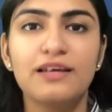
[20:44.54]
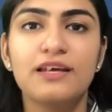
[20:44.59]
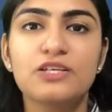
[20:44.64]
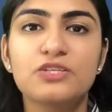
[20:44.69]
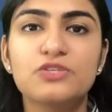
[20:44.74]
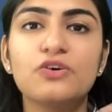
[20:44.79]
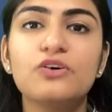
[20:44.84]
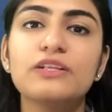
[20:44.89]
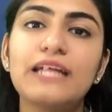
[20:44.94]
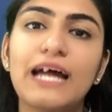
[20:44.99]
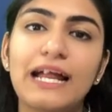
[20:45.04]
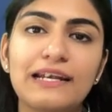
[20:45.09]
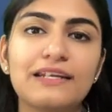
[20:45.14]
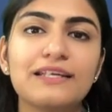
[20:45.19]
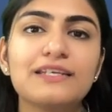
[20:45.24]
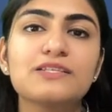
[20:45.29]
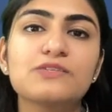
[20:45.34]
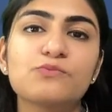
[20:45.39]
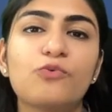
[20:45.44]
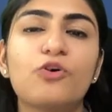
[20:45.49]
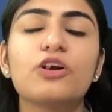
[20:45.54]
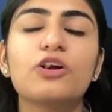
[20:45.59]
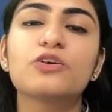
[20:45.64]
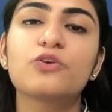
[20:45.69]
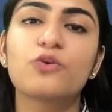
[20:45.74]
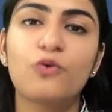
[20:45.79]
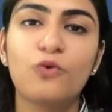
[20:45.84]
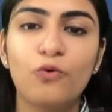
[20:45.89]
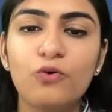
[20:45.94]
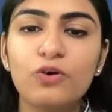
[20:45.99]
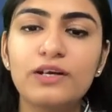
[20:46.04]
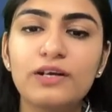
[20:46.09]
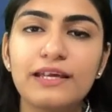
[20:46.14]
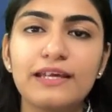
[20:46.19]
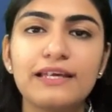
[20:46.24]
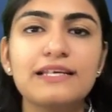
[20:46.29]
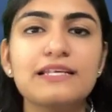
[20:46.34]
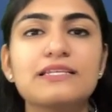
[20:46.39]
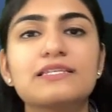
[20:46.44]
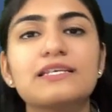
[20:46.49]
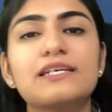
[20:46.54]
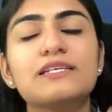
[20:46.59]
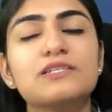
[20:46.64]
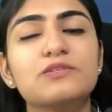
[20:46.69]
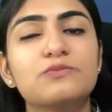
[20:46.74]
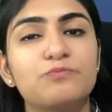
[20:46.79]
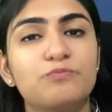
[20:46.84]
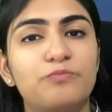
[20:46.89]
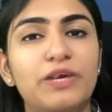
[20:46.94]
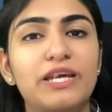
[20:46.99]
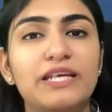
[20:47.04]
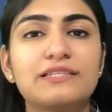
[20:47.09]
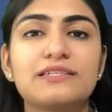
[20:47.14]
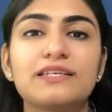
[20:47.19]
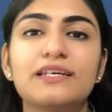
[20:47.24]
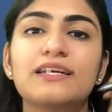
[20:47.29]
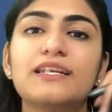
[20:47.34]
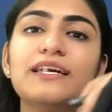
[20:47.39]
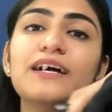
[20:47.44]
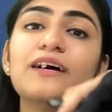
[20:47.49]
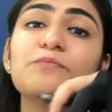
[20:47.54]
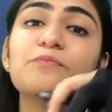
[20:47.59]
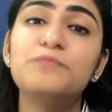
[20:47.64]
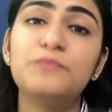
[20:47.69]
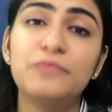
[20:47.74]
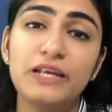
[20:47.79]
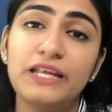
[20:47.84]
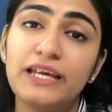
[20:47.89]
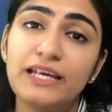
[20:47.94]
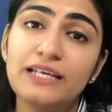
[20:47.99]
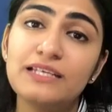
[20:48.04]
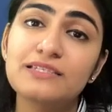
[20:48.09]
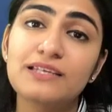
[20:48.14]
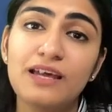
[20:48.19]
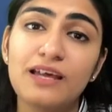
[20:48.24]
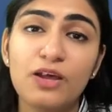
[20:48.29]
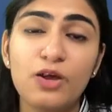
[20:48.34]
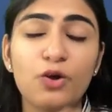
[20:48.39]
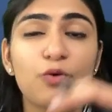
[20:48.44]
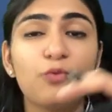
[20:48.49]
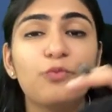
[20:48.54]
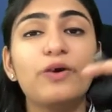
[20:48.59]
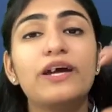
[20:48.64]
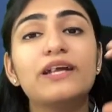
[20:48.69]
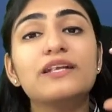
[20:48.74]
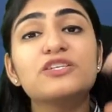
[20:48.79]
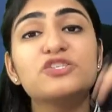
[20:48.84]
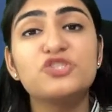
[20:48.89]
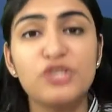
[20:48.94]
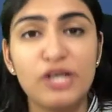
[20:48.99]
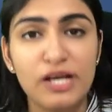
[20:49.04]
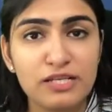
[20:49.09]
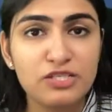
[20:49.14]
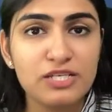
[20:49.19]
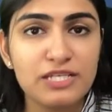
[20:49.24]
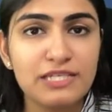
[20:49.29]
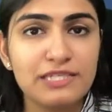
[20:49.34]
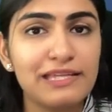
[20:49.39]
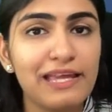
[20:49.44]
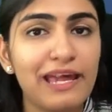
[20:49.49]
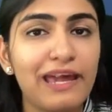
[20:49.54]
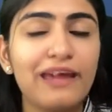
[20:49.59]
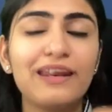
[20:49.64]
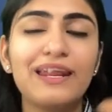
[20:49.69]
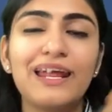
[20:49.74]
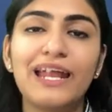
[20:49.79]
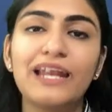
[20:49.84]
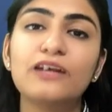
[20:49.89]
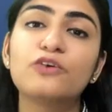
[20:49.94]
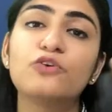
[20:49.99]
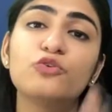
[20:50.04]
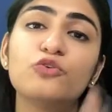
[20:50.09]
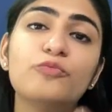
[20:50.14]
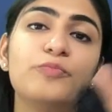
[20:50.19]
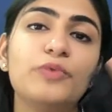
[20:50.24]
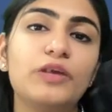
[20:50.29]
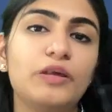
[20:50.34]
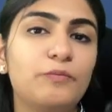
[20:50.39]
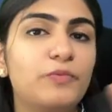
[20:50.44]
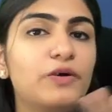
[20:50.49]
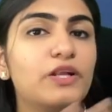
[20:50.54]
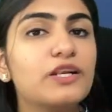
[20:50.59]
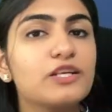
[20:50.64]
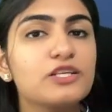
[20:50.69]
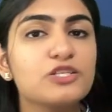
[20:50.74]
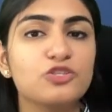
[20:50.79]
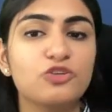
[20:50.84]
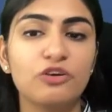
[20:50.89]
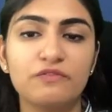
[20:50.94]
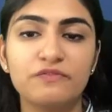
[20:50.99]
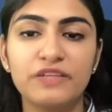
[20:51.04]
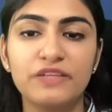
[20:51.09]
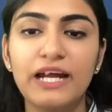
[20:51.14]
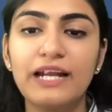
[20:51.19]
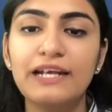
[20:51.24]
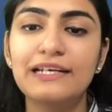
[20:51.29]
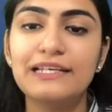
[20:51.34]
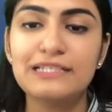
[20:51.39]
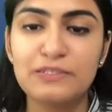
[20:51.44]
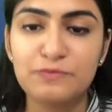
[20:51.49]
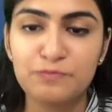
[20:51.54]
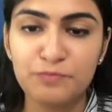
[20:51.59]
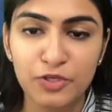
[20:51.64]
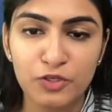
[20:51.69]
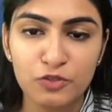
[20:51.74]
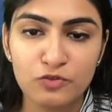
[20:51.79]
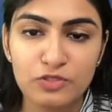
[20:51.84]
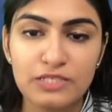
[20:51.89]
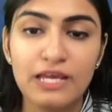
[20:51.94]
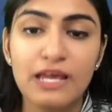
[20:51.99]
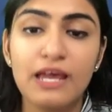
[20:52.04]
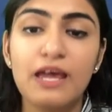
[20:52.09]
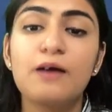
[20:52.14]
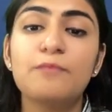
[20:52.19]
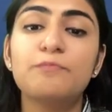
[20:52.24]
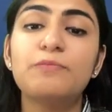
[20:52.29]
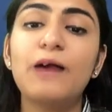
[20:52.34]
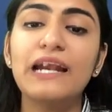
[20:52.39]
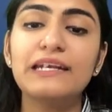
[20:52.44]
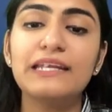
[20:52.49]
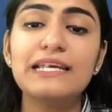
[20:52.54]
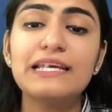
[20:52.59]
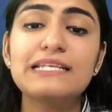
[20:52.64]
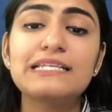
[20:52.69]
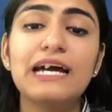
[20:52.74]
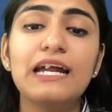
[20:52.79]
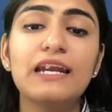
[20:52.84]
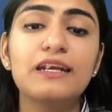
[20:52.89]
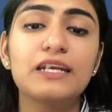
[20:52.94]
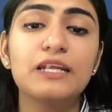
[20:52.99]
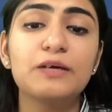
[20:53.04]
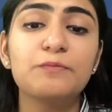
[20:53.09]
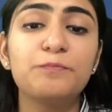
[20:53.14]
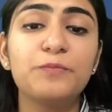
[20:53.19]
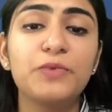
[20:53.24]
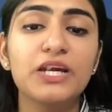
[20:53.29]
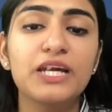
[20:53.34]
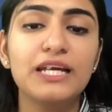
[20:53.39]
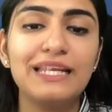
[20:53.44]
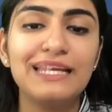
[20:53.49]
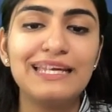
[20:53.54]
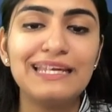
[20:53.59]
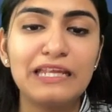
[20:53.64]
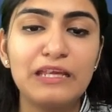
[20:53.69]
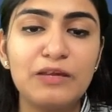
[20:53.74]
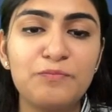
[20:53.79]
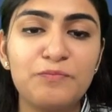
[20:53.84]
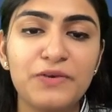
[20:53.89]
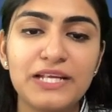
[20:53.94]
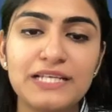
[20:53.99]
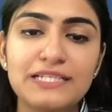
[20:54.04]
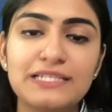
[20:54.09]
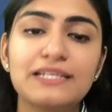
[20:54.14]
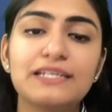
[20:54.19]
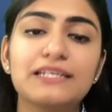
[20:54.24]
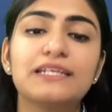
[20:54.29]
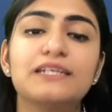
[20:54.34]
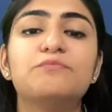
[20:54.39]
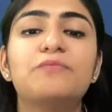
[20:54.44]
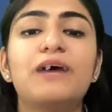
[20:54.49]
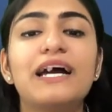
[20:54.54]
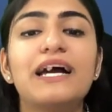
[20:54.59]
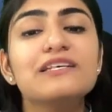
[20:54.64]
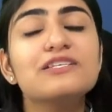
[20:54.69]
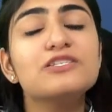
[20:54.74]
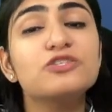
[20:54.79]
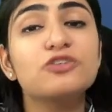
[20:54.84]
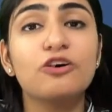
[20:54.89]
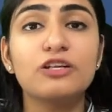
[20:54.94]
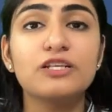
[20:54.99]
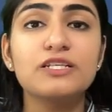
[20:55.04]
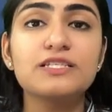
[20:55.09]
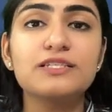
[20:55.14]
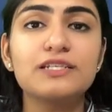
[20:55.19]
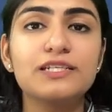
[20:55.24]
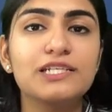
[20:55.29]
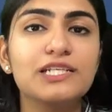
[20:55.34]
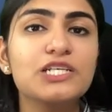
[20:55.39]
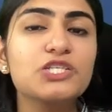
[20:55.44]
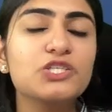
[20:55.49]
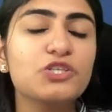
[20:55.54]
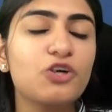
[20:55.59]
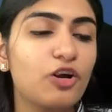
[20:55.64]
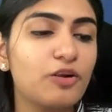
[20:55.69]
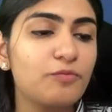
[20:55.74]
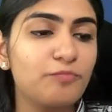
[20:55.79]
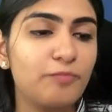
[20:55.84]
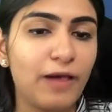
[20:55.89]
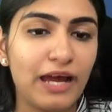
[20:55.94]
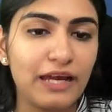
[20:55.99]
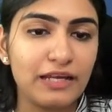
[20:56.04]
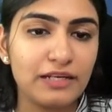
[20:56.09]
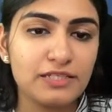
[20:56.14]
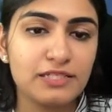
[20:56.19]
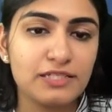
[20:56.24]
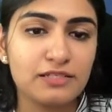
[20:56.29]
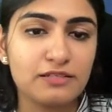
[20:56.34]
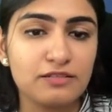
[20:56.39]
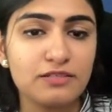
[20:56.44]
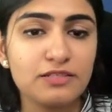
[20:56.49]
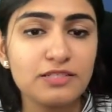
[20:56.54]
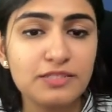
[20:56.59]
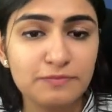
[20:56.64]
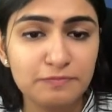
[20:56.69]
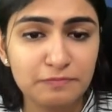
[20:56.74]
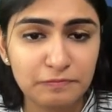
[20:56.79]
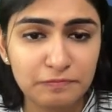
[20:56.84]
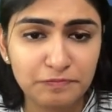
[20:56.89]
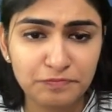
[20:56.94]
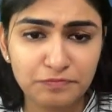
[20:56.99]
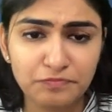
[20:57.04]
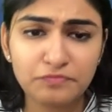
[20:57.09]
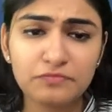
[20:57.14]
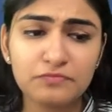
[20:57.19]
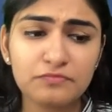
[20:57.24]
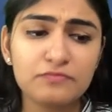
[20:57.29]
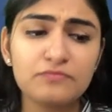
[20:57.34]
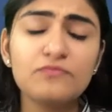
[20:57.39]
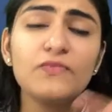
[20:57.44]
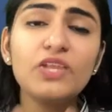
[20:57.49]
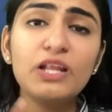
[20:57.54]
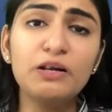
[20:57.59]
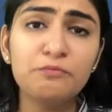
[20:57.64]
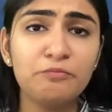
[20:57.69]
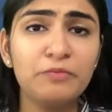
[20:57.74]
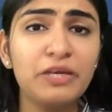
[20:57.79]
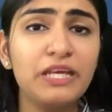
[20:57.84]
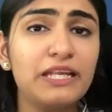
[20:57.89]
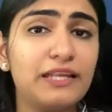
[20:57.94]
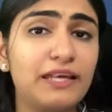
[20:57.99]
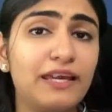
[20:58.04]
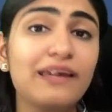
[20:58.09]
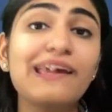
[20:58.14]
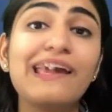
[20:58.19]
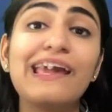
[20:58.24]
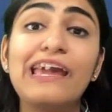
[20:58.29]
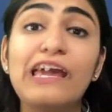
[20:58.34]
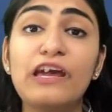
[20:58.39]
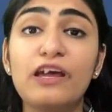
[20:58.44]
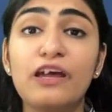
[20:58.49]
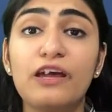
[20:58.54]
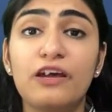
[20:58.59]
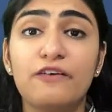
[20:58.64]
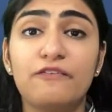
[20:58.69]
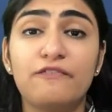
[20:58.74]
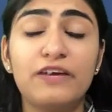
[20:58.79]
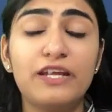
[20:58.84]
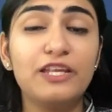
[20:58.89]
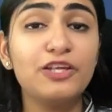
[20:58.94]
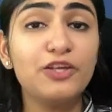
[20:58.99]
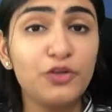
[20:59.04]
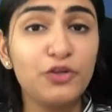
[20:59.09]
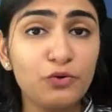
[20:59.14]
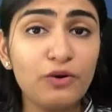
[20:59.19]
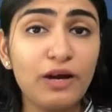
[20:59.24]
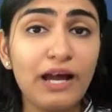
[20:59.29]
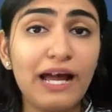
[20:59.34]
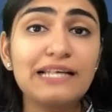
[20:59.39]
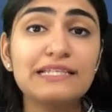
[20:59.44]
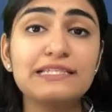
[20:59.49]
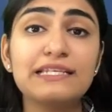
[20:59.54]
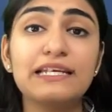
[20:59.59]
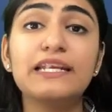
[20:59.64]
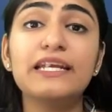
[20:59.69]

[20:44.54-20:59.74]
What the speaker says: So that is what court is basically a place where judges there and two people resolve their disputes. Parties are typically represented by solicitors or barristers, meaning when you as an